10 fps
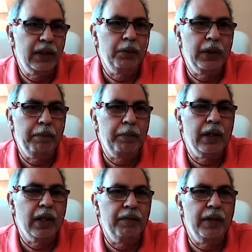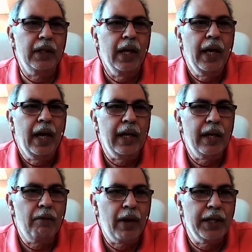would have been given in
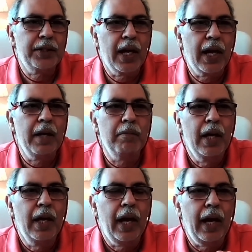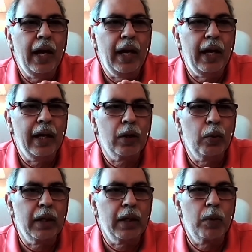a right time, a
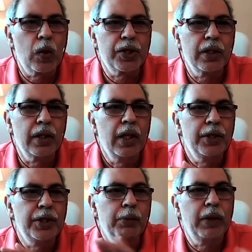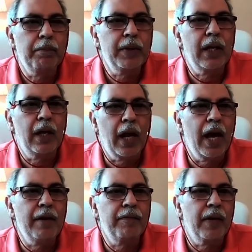quick abortion, she would have been
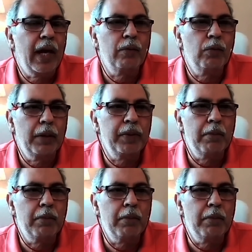alive and would have been a